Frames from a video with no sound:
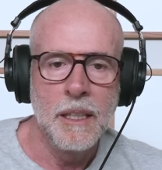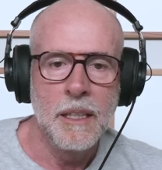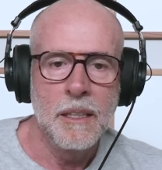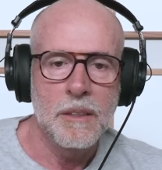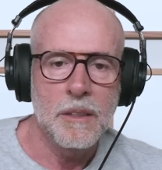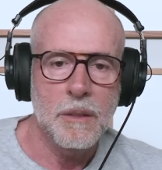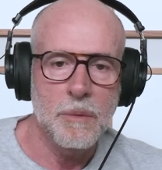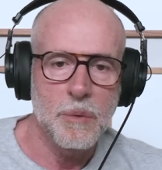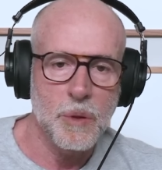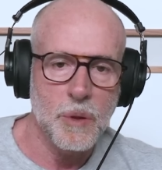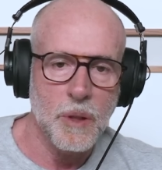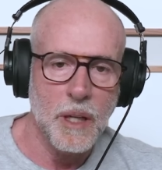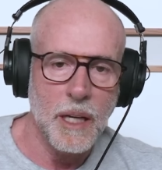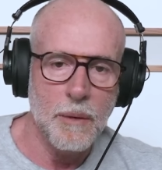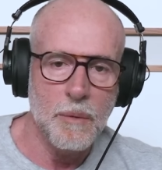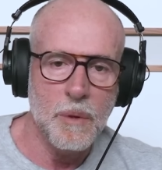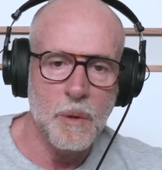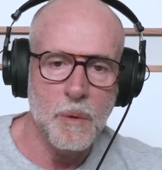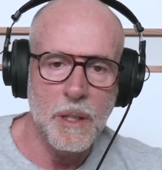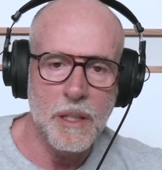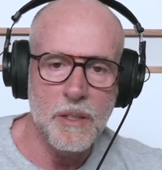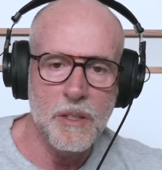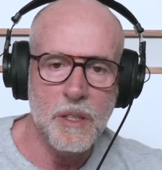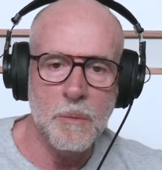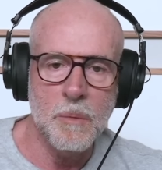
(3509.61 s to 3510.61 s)
Subscribe
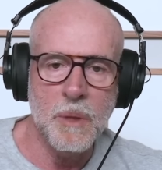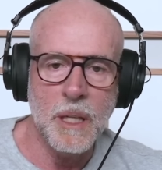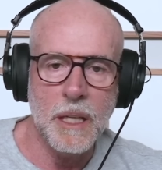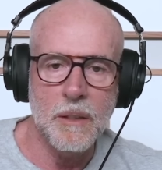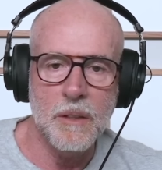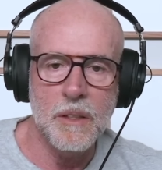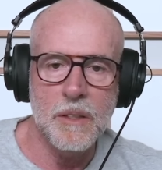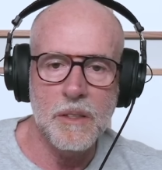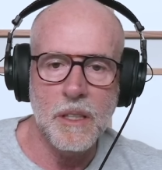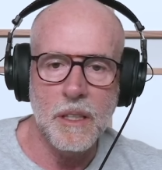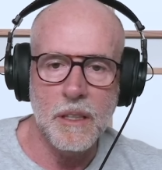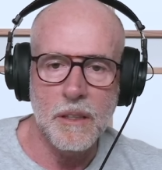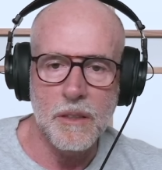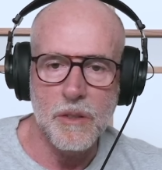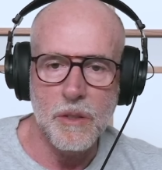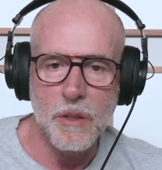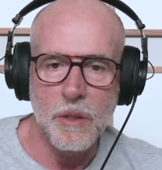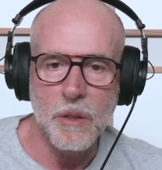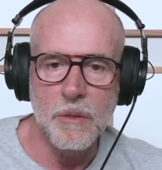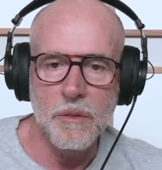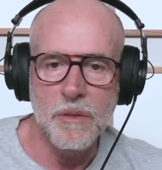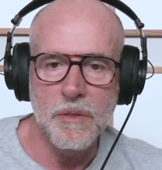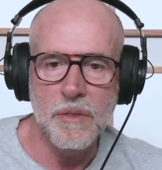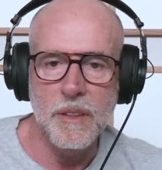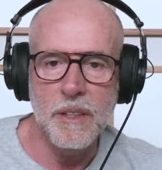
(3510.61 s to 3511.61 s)
to Raging Moderates on its
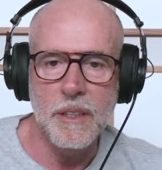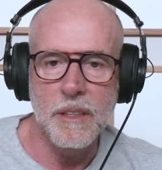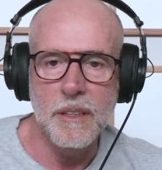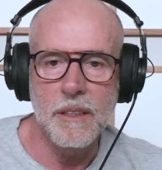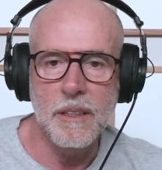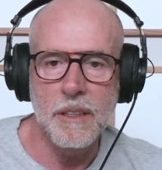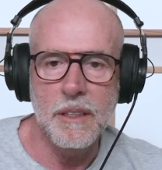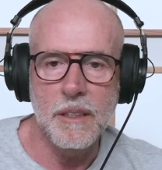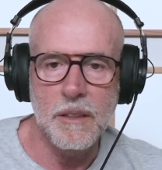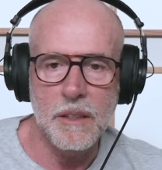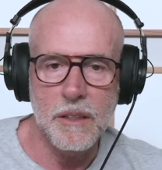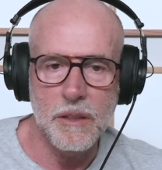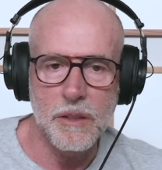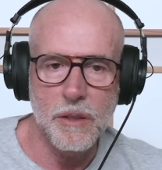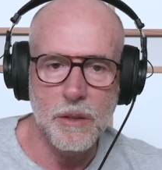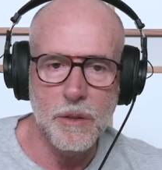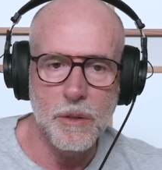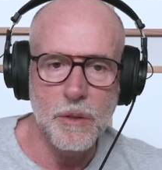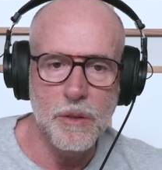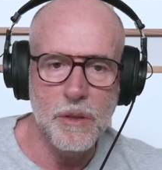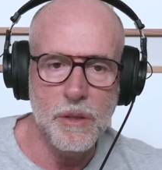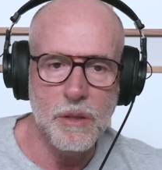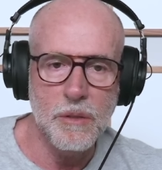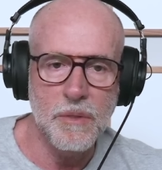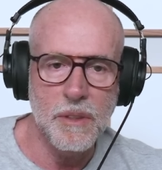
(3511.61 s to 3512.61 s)
own feed to hear
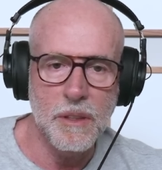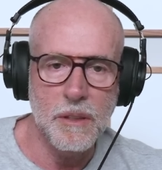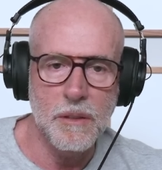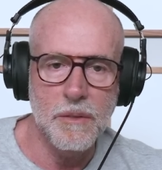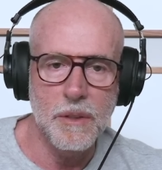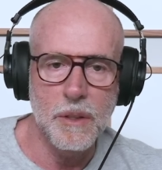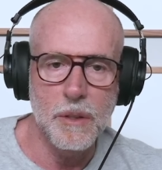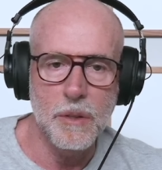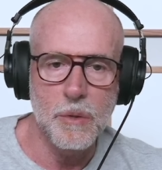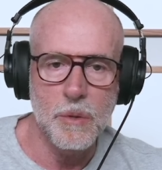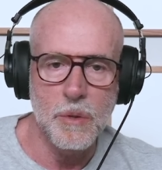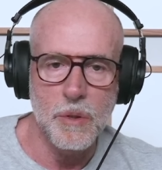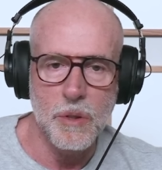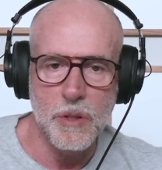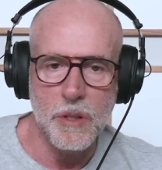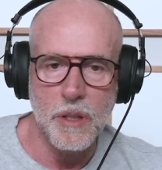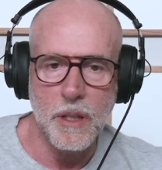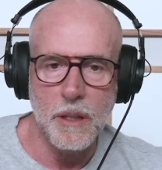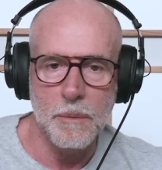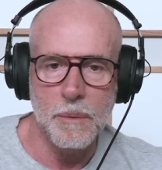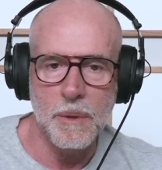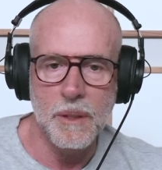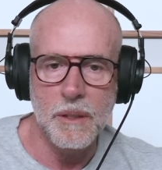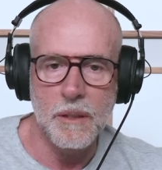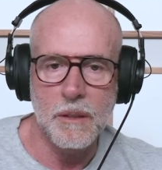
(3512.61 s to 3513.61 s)
exclusive interviews with
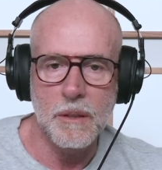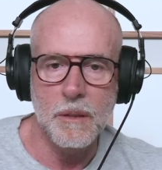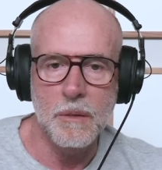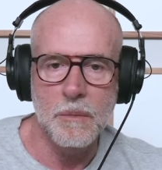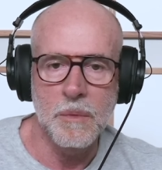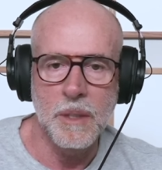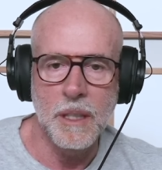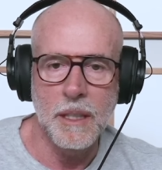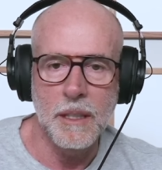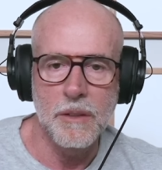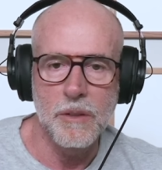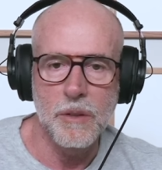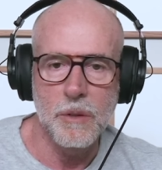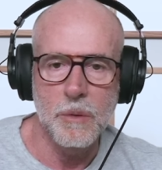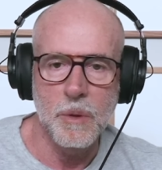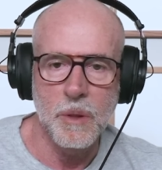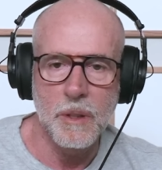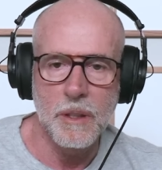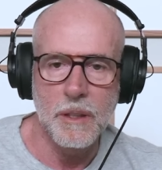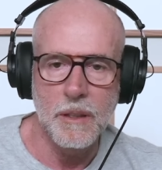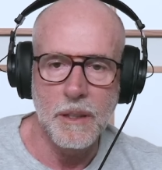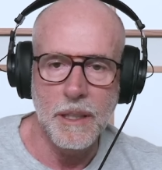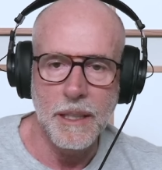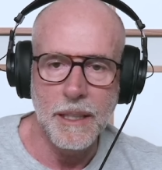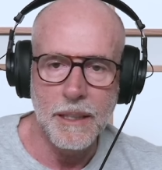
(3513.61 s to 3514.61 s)
sharp political minds you
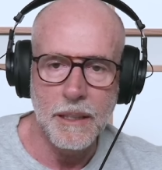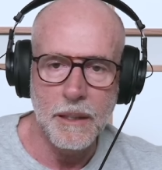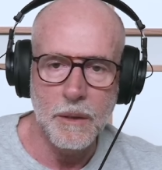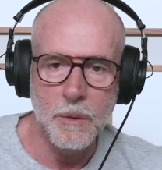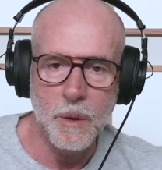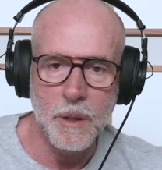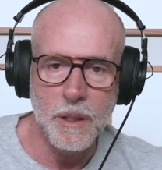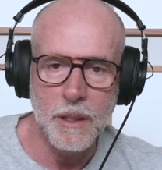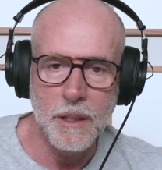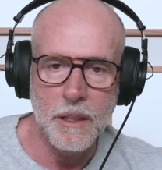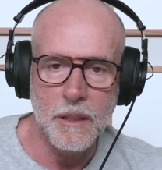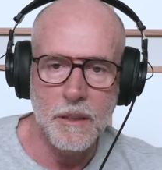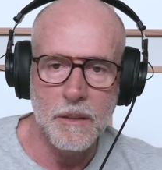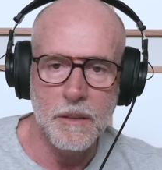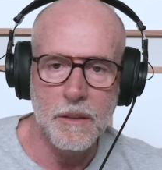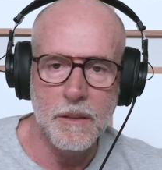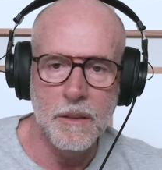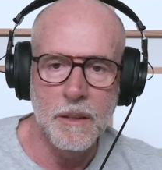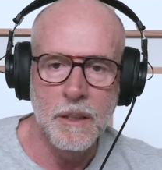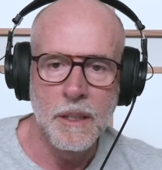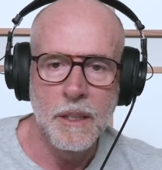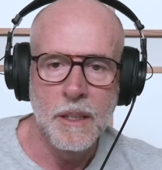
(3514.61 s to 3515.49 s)
won't hear anywhere else.